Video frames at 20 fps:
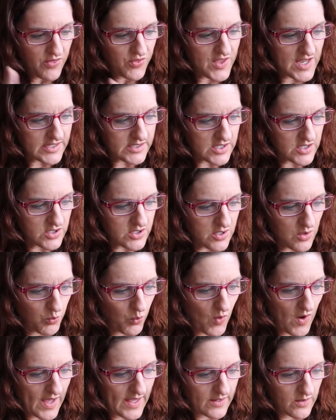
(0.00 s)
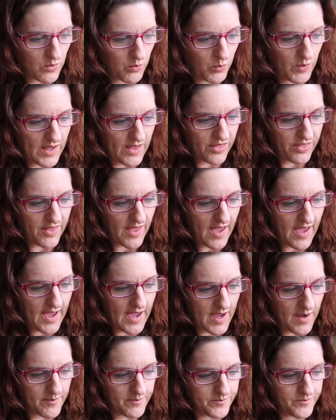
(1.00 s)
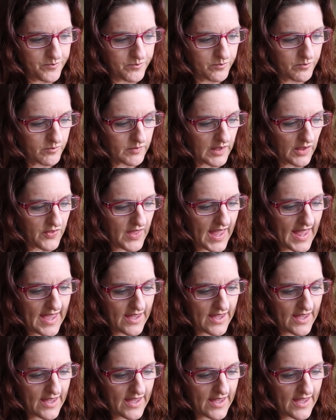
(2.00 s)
This is the one with, the